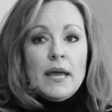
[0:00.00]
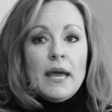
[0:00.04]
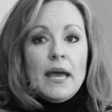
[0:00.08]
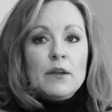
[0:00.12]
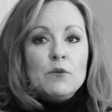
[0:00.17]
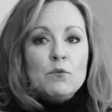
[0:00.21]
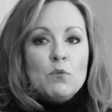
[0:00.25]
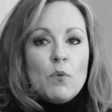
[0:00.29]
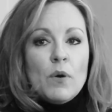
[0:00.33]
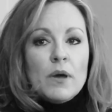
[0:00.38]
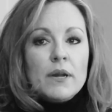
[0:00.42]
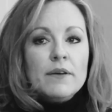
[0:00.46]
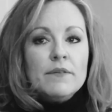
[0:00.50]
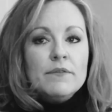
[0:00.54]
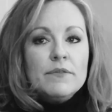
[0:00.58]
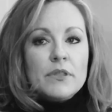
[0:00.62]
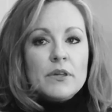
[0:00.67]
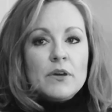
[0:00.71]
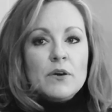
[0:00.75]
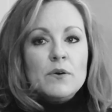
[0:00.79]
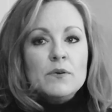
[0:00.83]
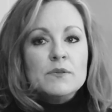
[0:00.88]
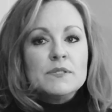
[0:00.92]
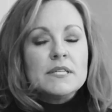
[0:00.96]
And one of
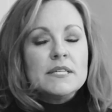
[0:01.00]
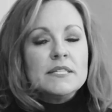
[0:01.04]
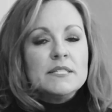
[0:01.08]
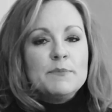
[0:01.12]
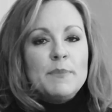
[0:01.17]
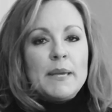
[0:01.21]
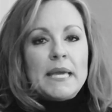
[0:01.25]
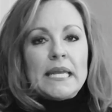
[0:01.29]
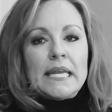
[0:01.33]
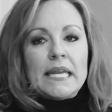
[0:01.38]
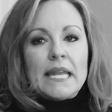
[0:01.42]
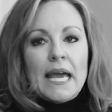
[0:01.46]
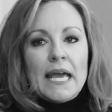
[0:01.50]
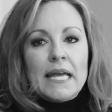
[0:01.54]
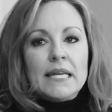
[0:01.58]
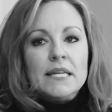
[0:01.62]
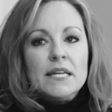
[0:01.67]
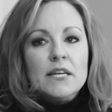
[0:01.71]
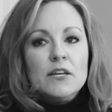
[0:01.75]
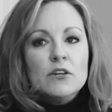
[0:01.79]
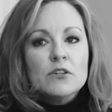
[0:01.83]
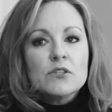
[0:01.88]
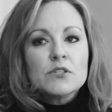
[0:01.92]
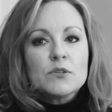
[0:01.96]
those is being
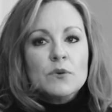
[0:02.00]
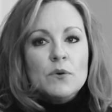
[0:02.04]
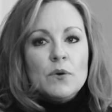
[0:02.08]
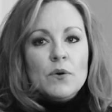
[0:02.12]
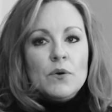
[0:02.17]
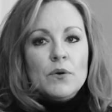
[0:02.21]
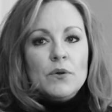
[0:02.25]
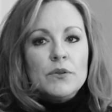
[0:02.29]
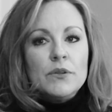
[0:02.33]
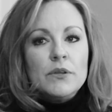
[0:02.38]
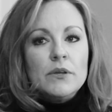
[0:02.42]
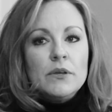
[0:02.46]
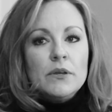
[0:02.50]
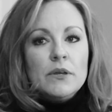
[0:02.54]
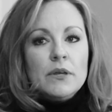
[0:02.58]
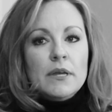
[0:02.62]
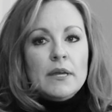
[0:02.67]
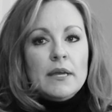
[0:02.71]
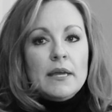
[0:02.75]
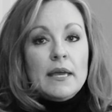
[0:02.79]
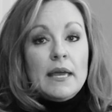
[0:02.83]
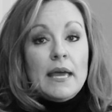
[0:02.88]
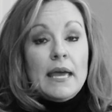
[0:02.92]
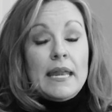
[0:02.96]
90 years old
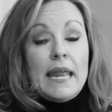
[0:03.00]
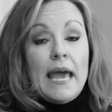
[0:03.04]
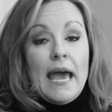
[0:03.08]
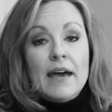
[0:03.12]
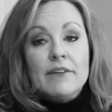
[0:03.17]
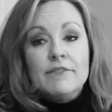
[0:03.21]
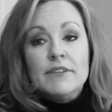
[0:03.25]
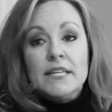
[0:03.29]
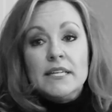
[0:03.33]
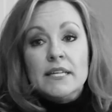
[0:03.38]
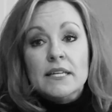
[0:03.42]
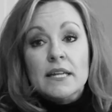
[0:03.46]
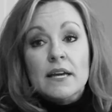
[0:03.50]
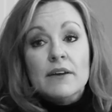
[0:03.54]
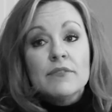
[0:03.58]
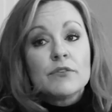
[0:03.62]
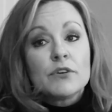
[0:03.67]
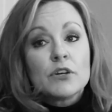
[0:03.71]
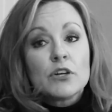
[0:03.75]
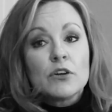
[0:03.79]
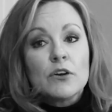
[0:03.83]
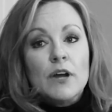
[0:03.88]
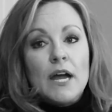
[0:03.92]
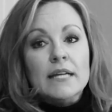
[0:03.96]
and having
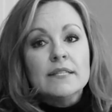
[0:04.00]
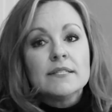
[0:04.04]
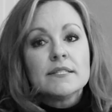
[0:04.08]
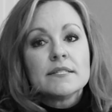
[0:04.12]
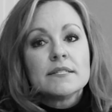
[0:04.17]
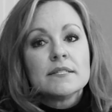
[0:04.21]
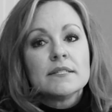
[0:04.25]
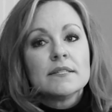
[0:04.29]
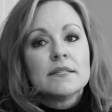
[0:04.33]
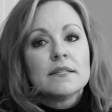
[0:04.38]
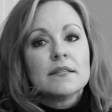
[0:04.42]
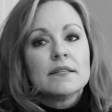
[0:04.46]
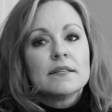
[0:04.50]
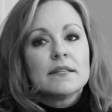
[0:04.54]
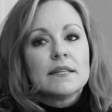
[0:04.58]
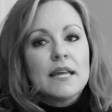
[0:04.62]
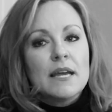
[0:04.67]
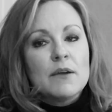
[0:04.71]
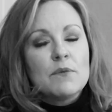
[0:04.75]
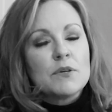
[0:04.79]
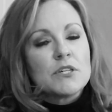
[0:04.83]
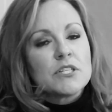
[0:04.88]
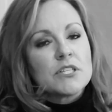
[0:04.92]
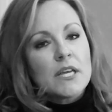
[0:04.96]
enough regrets that
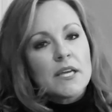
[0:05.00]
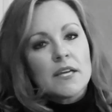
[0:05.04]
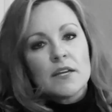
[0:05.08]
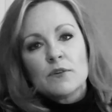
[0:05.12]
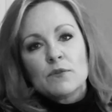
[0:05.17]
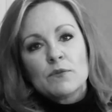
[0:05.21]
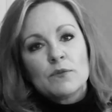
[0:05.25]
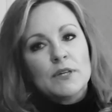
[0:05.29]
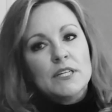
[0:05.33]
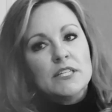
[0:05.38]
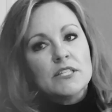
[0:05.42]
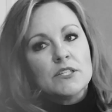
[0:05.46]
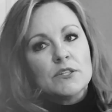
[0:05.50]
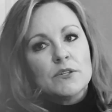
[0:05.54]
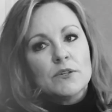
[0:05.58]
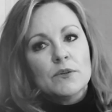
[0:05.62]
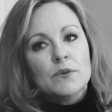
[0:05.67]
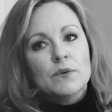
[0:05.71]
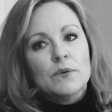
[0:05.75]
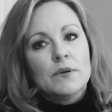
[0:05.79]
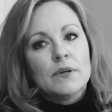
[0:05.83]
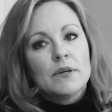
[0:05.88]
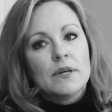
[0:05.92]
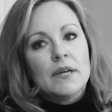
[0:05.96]
I wish I could
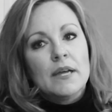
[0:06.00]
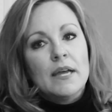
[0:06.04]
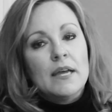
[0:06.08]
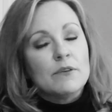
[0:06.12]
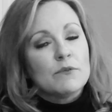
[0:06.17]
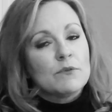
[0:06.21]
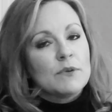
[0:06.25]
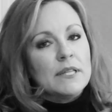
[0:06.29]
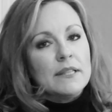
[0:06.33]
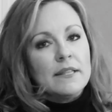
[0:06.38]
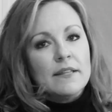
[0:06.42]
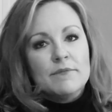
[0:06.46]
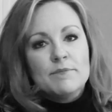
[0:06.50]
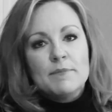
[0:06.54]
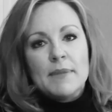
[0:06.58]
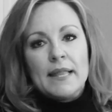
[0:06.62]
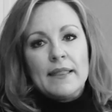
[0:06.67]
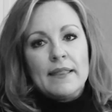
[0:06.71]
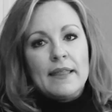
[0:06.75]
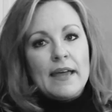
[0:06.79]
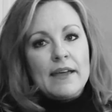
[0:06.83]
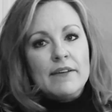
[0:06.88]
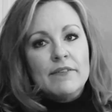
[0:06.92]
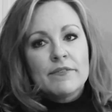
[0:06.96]
redo and relive
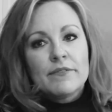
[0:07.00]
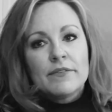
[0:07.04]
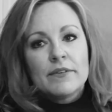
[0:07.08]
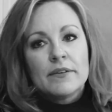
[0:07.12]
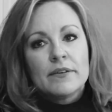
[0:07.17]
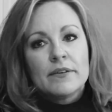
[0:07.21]
my life.